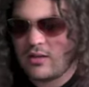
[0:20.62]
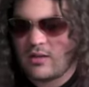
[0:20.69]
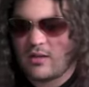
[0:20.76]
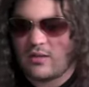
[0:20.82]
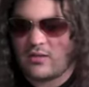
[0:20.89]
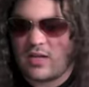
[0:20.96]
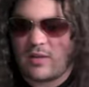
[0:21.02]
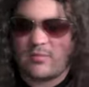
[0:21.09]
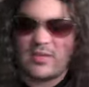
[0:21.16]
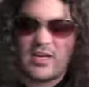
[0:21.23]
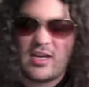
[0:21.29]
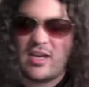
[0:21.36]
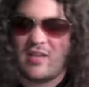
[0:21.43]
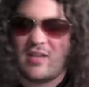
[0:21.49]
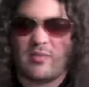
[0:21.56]
top
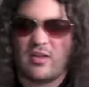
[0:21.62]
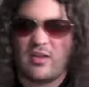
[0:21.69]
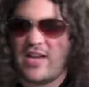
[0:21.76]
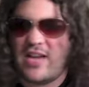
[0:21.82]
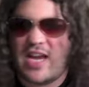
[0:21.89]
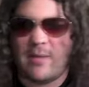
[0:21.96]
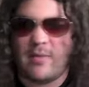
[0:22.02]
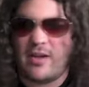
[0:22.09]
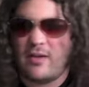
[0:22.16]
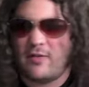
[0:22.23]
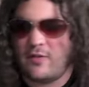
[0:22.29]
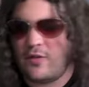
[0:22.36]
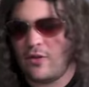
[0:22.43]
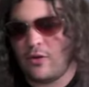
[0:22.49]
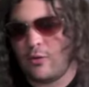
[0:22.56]
10 best animated
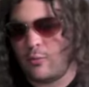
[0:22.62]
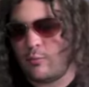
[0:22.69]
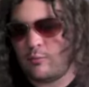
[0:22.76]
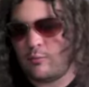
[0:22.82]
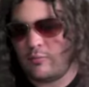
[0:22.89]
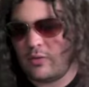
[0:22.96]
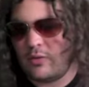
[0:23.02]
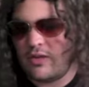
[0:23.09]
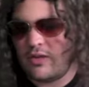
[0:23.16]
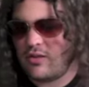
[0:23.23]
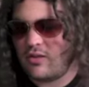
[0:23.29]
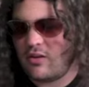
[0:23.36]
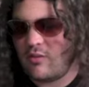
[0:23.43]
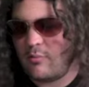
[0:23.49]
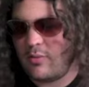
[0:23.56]
film list,
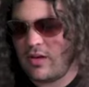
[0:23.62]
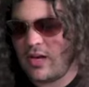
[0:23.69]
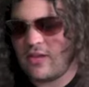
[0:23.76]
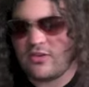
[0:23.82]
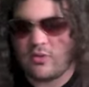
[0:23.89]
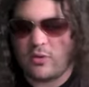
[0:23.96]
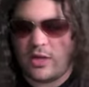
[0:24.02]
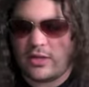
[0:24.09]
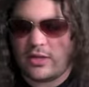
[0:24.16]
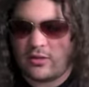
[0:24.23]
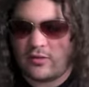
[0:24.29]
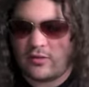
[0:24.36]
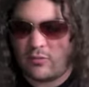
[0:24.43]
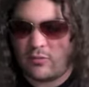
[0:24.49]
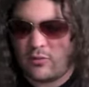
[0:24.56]
though. But I still like this
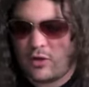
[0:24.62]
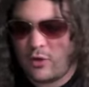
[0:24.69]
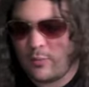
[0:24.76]
film, though.